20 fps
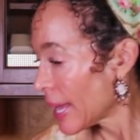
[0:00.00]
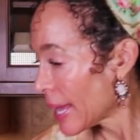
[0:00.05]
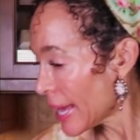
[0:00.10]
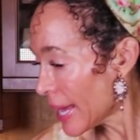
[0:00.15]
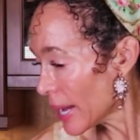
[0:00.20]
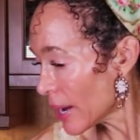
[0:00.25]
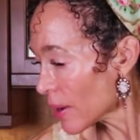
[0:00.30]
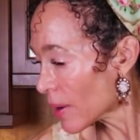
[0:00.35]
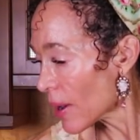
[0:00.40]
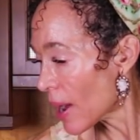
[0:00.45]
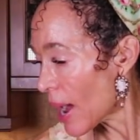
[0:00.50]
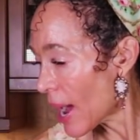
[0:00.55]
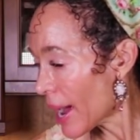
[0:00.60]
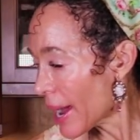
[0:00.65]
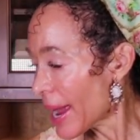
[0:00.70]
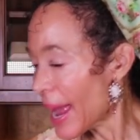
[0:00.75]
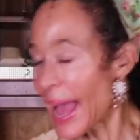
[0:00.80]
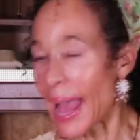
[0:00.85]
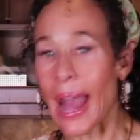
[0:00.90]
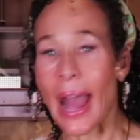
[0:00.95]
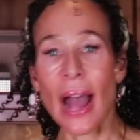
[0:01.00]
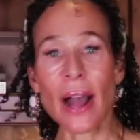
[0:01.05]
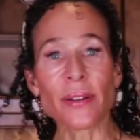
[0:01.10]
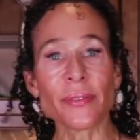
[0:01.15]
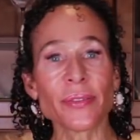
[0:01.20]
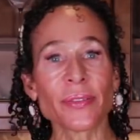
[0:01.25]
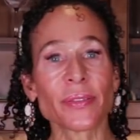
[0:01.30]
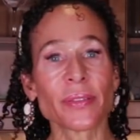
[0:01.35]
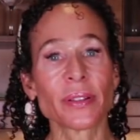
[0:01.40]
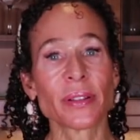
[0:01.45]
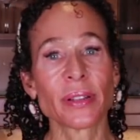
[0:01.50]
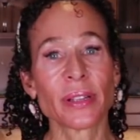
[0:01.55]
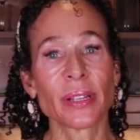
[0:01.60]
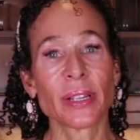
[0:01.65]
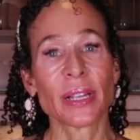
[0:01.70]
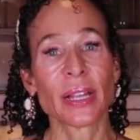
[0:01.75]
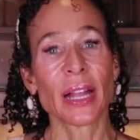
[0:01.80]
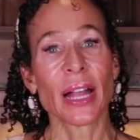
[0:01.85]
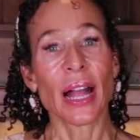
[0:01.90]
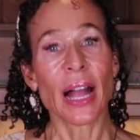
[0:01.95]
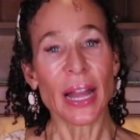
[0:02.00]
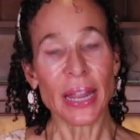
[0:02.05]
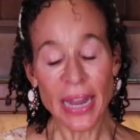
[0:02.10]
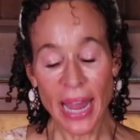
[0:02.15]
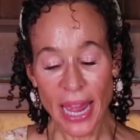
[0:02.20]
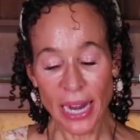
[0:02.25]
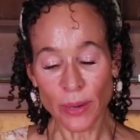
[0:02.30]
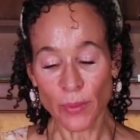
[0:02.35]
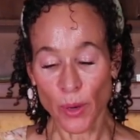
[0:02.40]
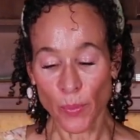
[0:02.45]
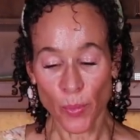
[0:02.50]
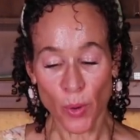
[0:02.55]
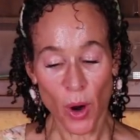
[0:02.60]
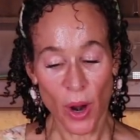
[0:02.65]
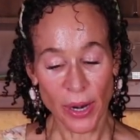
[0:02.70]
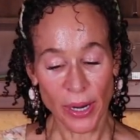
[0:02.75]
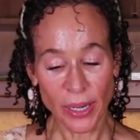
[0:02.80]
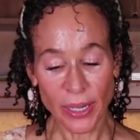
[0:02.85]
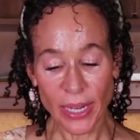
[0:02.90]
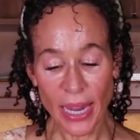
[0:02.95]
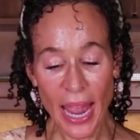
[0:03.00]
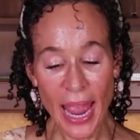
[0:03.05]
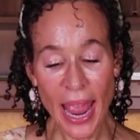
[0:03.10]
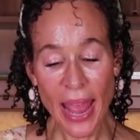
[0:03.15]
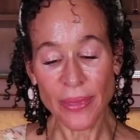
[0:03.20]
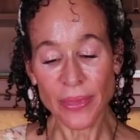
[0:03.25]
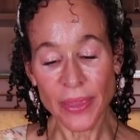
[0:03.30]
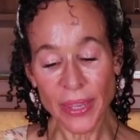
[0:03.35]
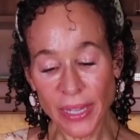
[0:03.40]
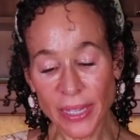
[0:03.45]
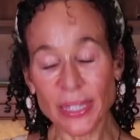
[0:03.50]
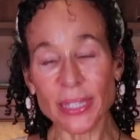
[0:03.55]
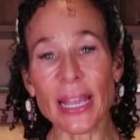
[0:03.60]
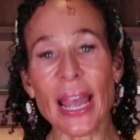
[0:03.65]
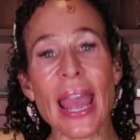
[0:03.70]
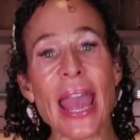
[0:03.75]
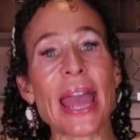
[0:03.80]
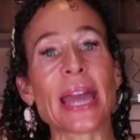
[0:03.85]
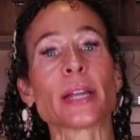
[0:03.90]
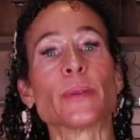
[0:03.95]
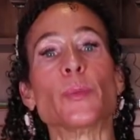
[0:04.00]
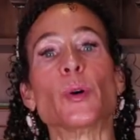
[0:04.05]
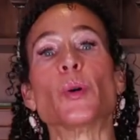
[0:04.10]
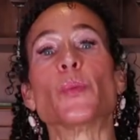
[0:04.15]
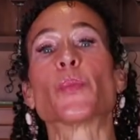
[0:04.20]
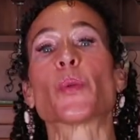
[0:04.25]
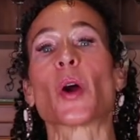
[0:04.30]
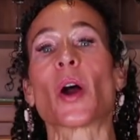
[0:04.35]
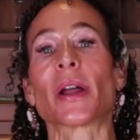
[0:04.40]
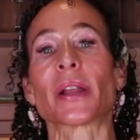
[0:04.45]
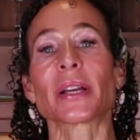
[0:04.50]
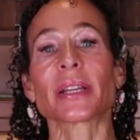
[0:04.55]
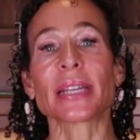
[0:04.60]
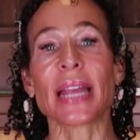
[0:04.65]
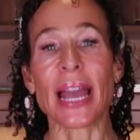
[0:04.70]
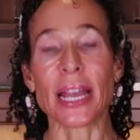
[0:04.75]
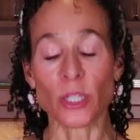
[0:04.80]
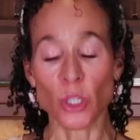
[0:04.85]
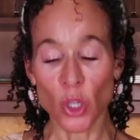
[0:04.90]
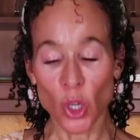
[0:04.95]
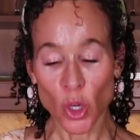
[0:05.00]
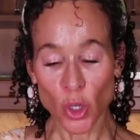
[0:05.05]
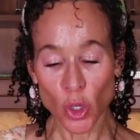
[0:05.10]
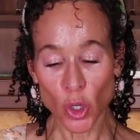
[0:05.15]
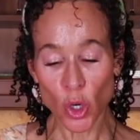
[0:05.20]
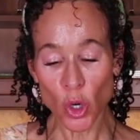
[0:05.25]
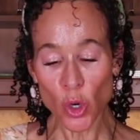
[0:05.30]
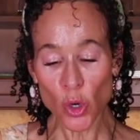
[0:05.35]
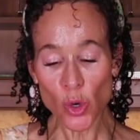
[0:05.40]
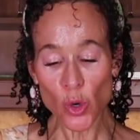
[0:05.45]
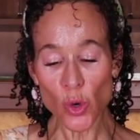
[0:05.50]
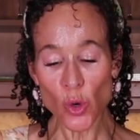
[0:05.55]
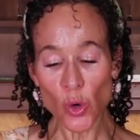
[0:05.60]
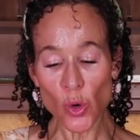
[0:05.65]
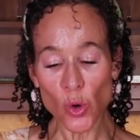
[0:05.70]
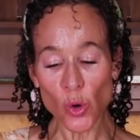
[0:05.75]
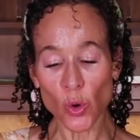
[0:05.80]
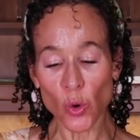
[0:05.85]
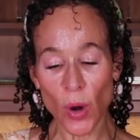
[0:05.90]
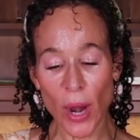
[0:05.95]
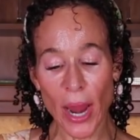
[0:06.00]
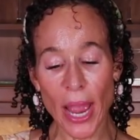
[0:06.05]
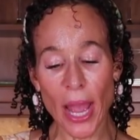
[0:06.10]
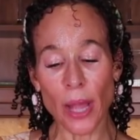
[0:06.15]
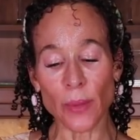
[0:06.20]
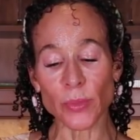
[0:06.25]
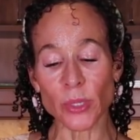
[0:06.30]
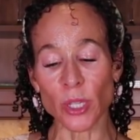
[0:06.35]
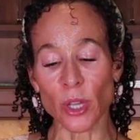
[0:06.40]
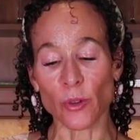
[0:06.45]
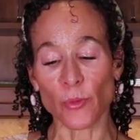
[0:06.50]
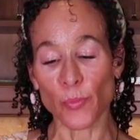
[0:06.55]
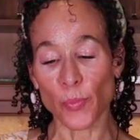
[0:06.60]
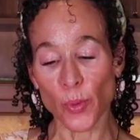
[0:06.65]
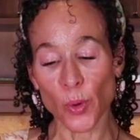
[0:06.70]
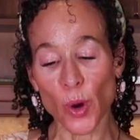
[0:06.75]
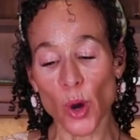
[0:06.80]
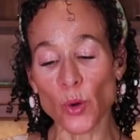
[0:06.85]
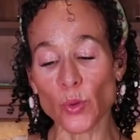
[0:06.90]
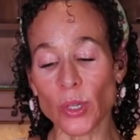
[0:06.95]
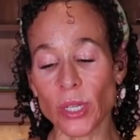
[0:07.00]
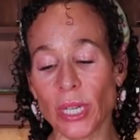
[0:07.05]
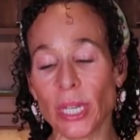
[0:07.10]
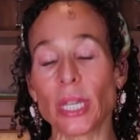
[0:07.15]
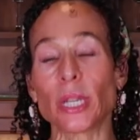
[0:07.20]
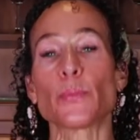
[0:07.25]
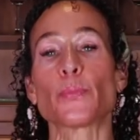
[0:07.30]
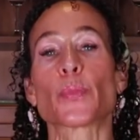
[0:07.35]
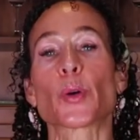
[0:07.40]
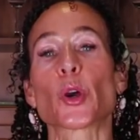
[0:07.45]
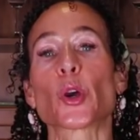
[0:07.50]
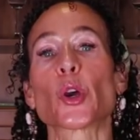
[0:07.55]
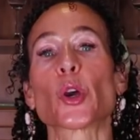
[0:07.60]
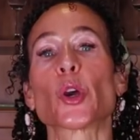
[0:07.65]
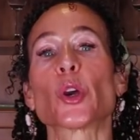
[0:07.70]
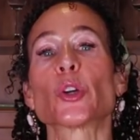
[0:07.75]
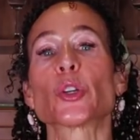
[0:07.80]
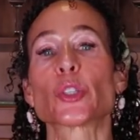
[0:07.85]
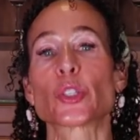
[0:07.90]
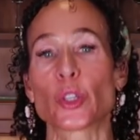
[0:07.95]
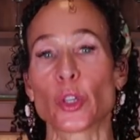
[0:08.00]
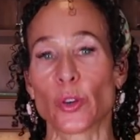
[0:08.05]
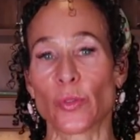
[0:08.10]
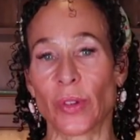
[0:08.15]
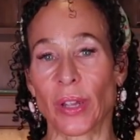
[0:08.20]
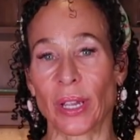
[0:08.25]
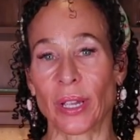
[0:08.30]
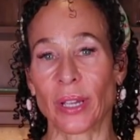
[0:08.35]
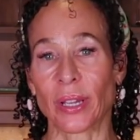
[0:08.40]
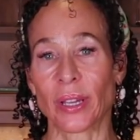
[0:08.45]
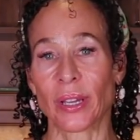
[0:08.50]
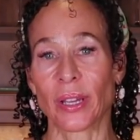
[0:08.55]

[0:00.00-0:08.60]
Here I have an animal product, and this animal product has two grams of protein per serving.